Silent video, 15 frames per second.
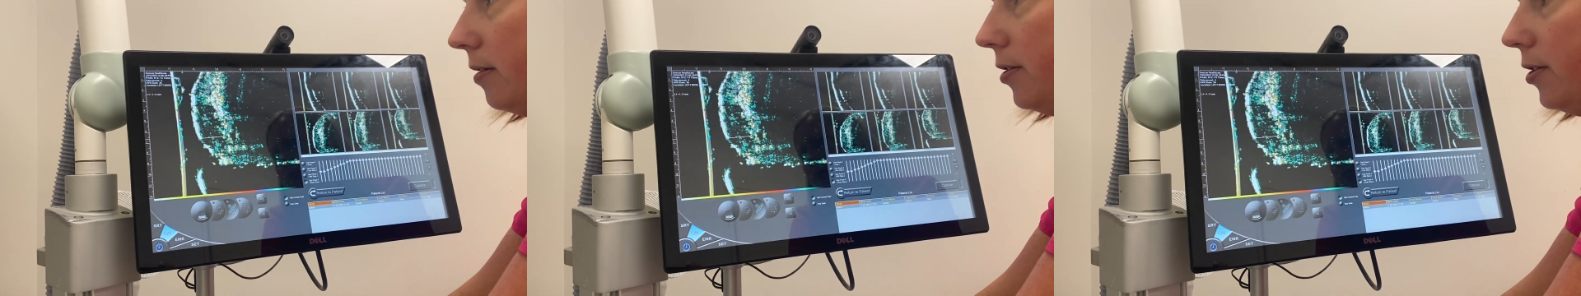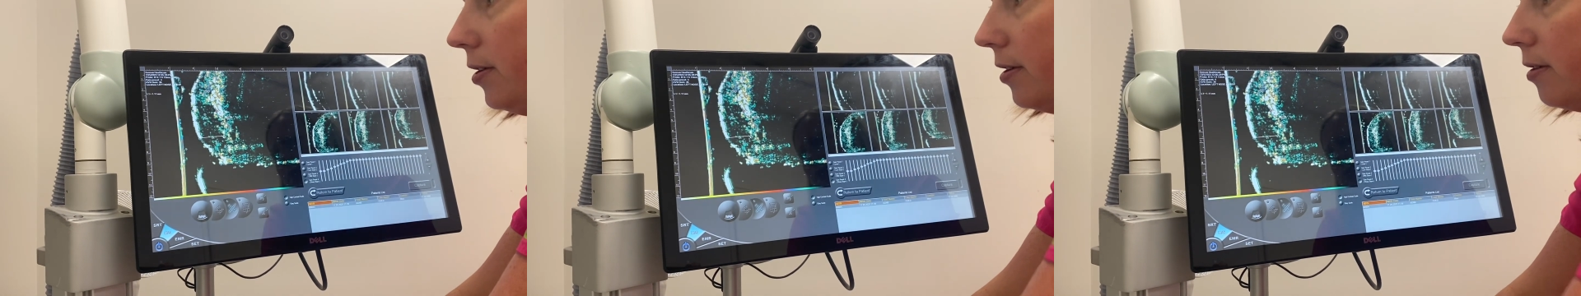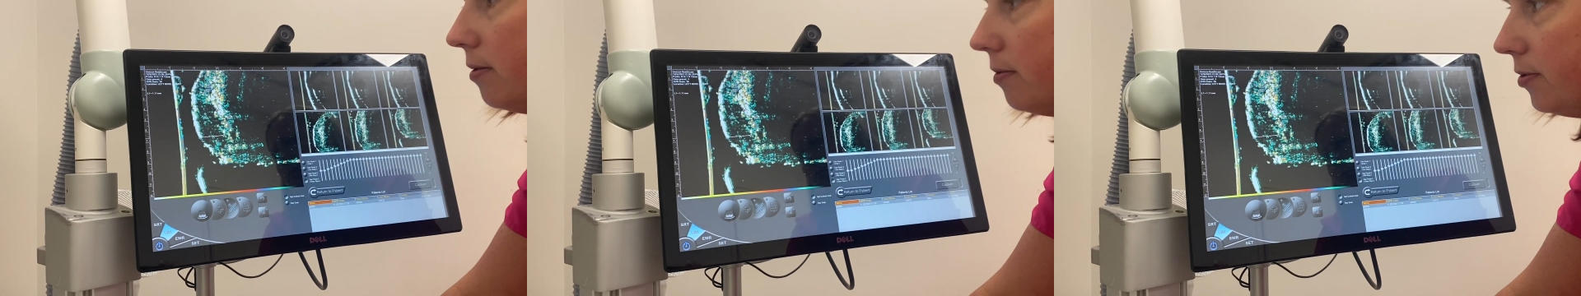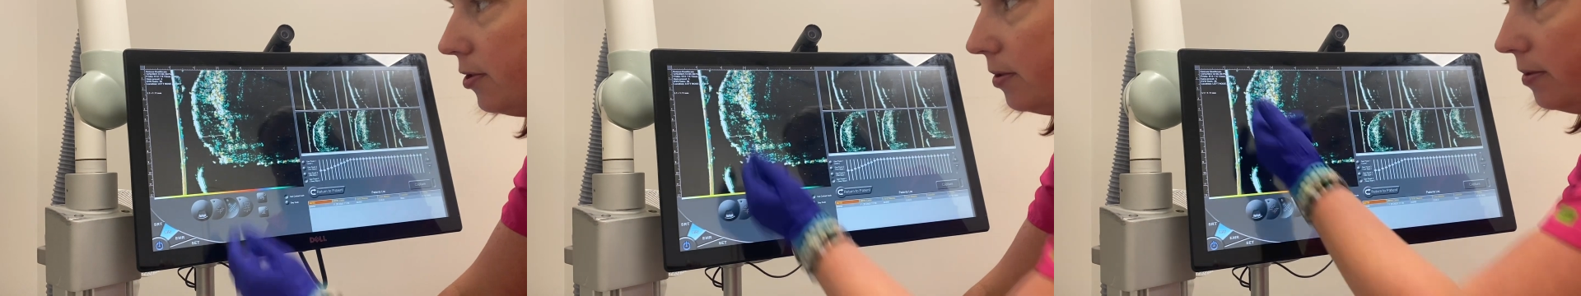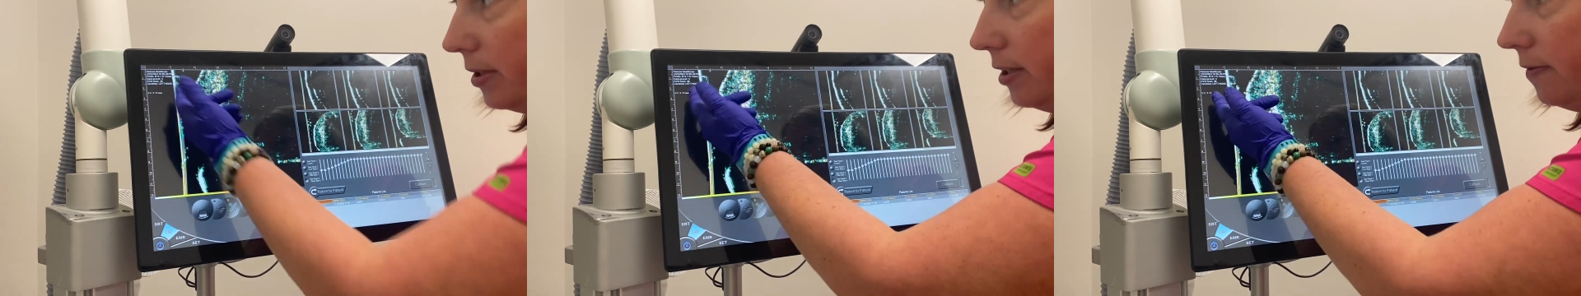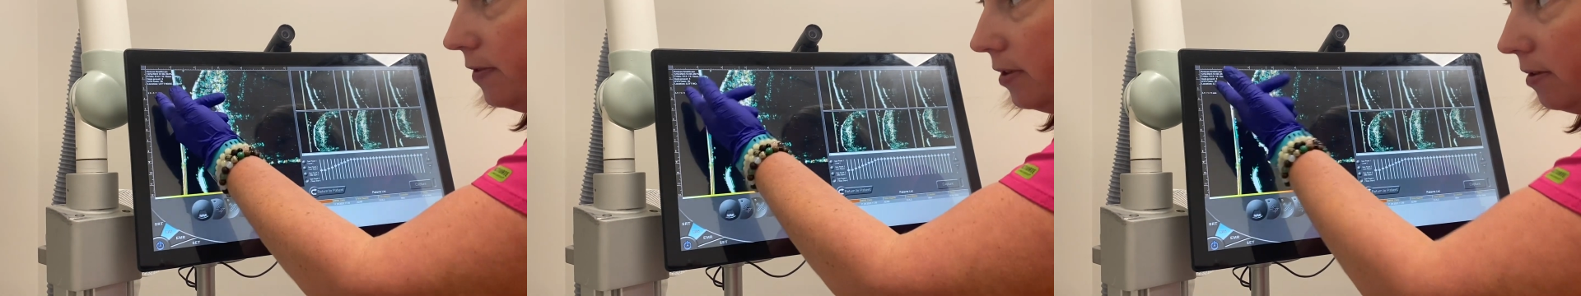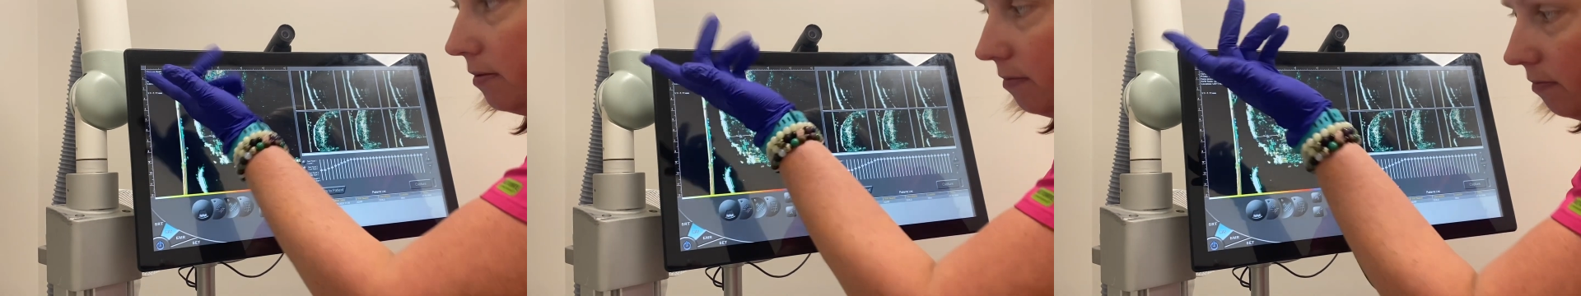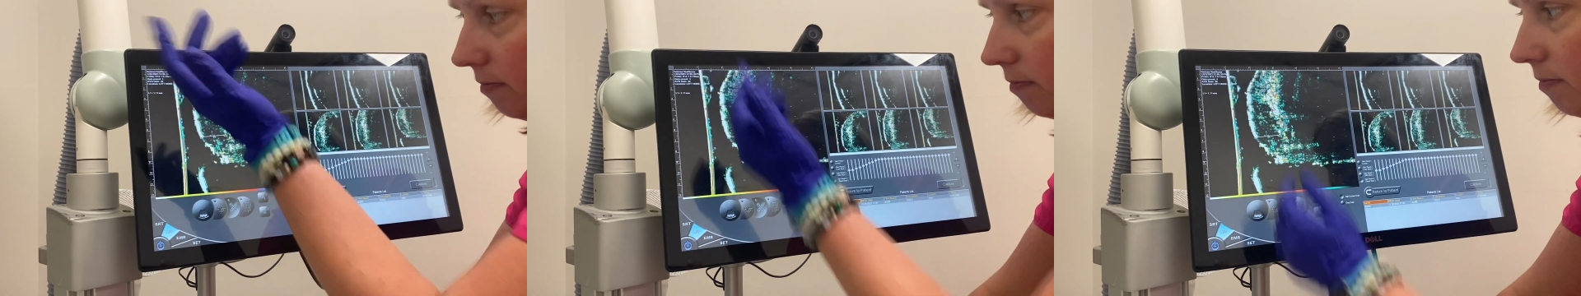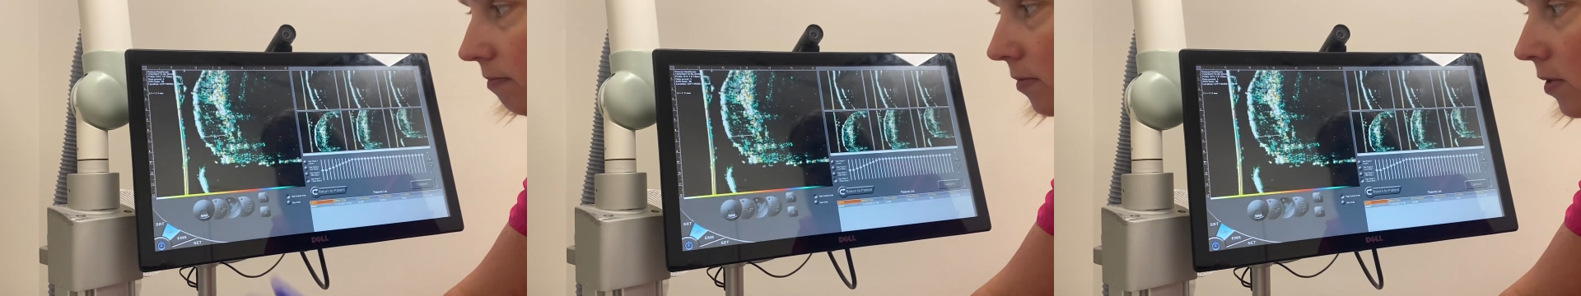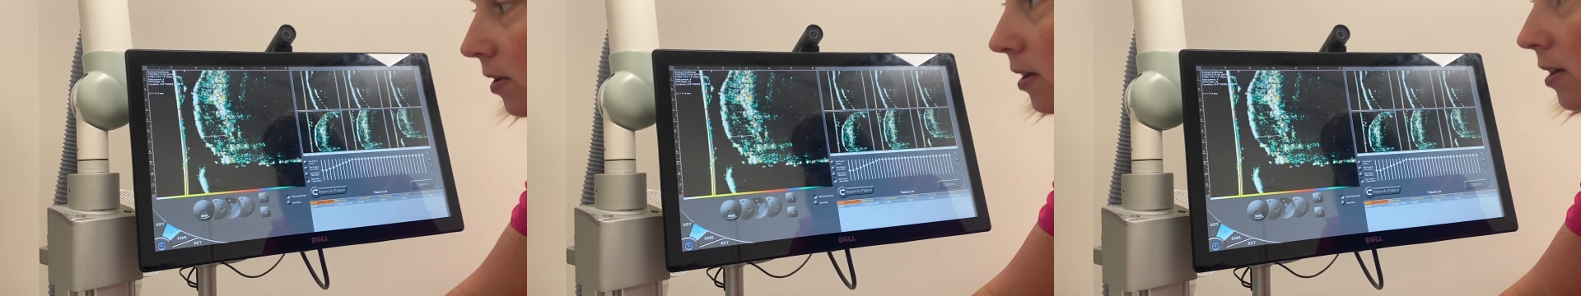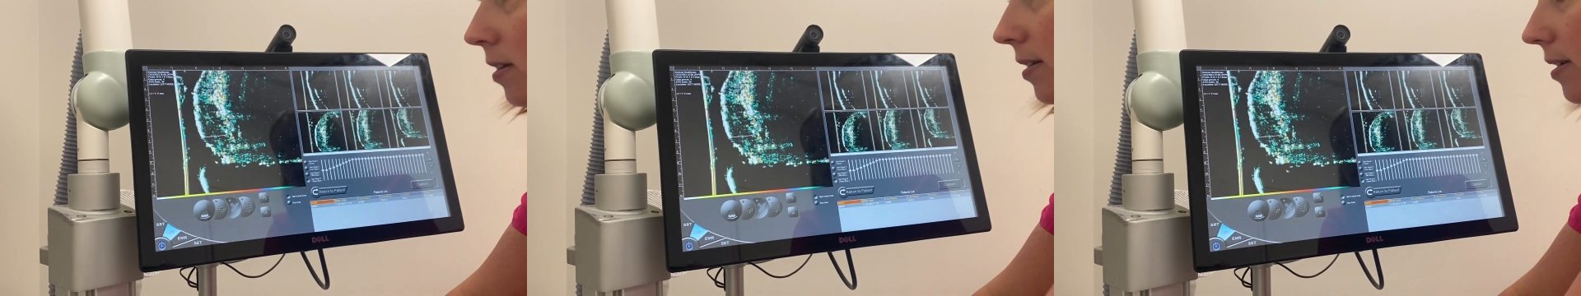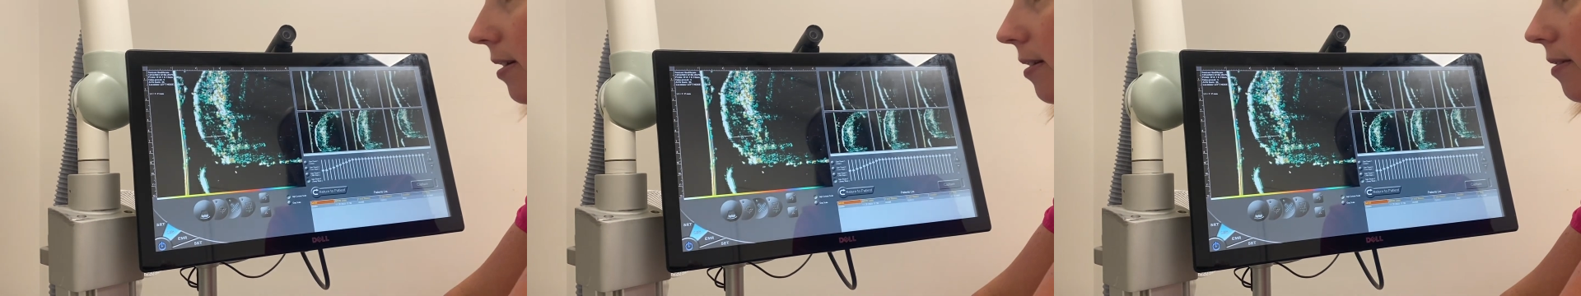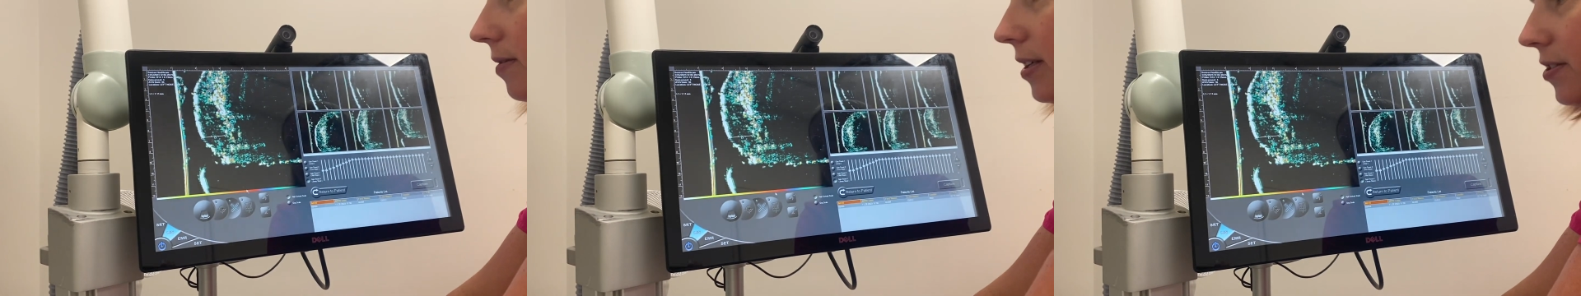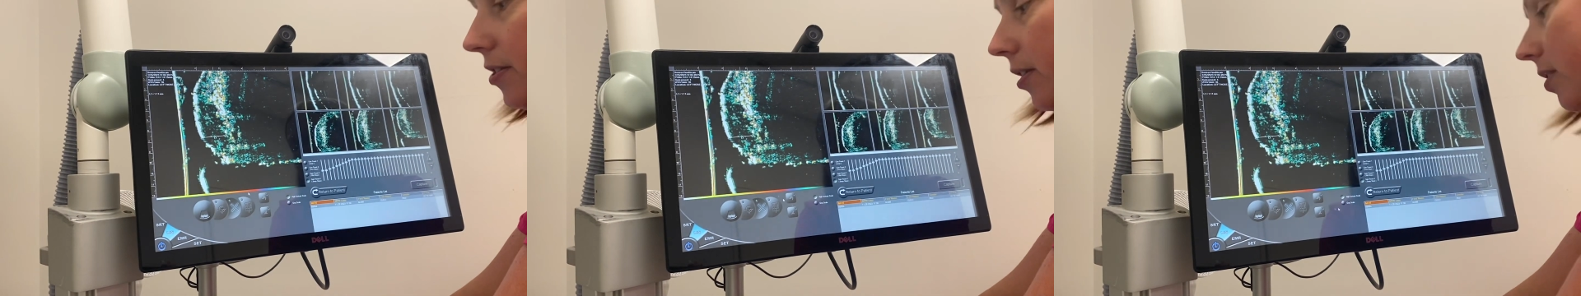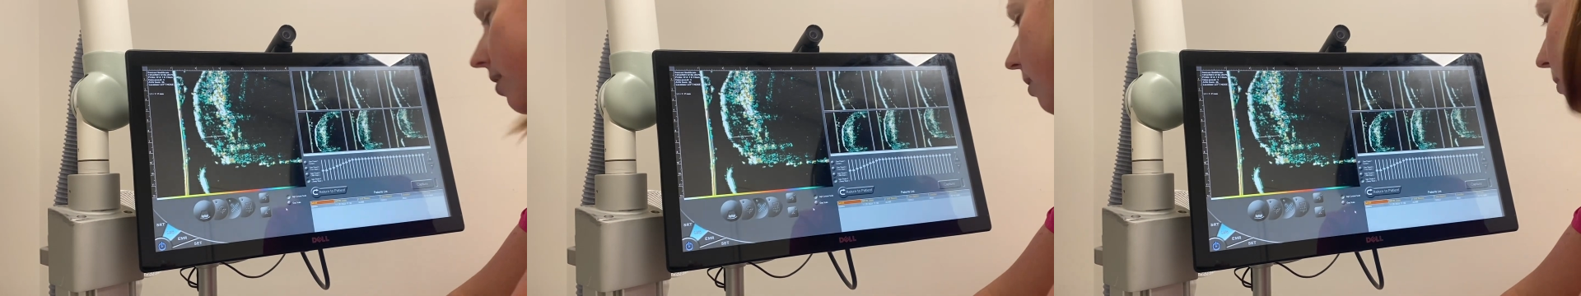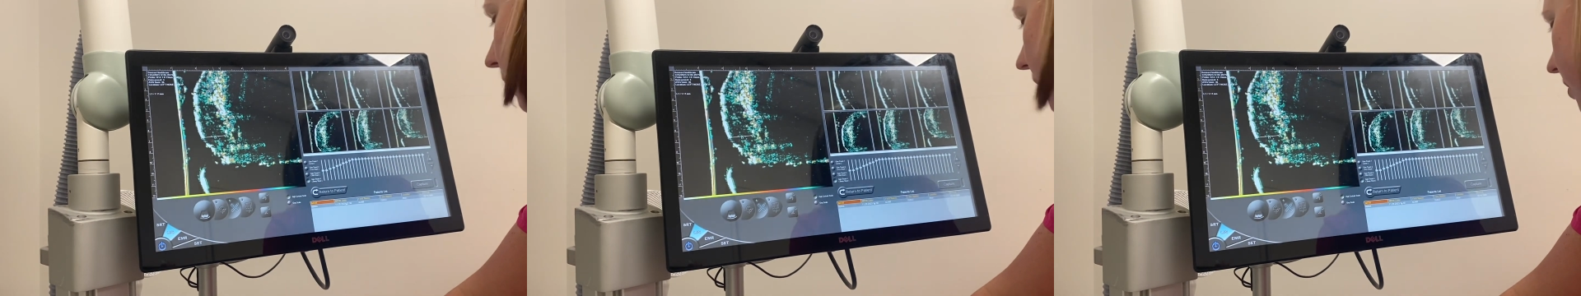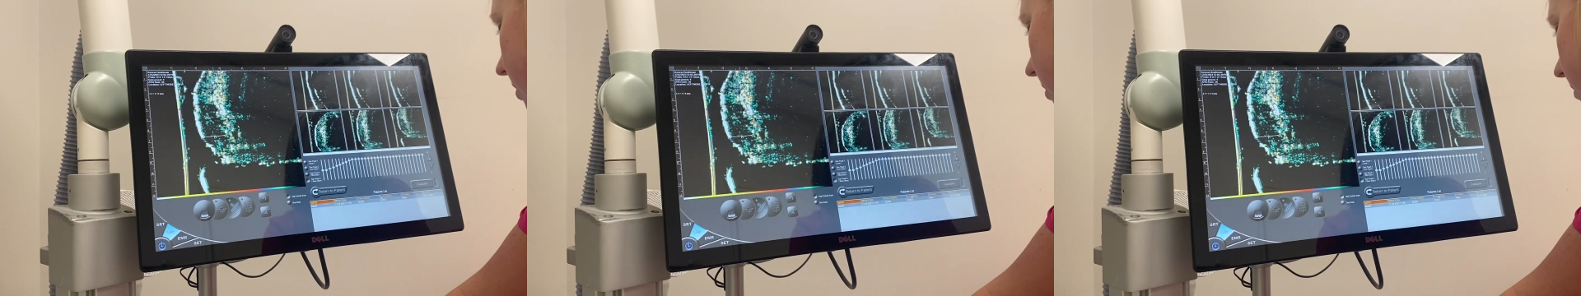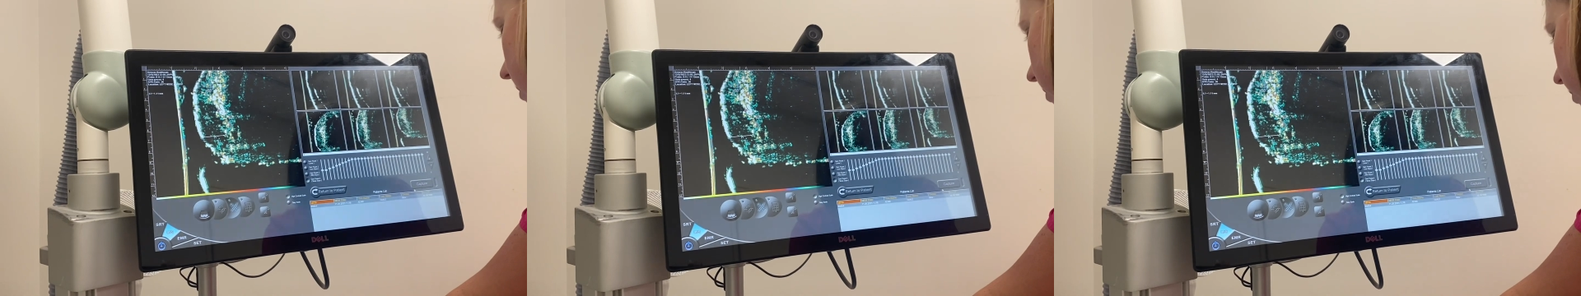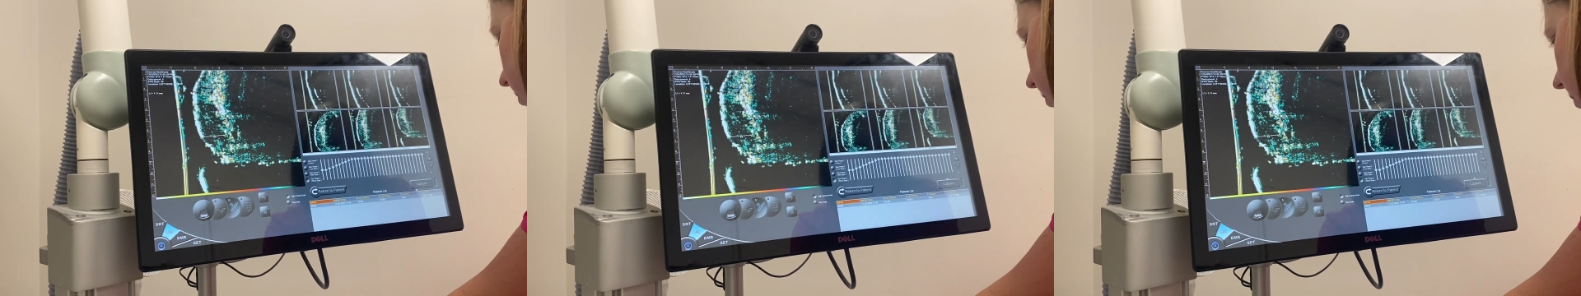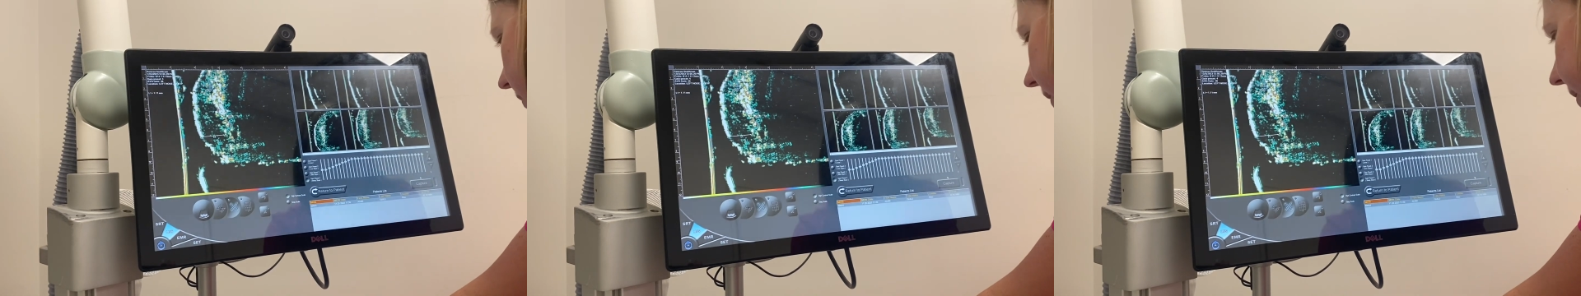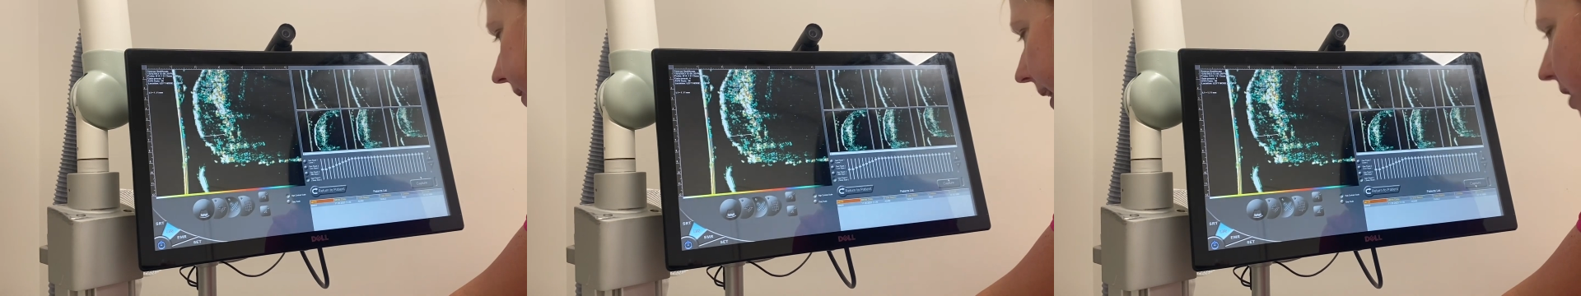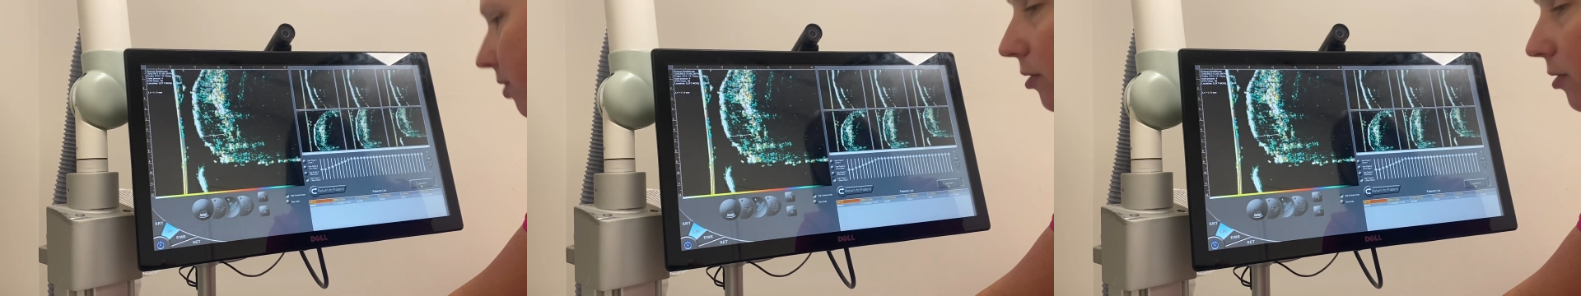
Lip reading: [unreadable: no face in view]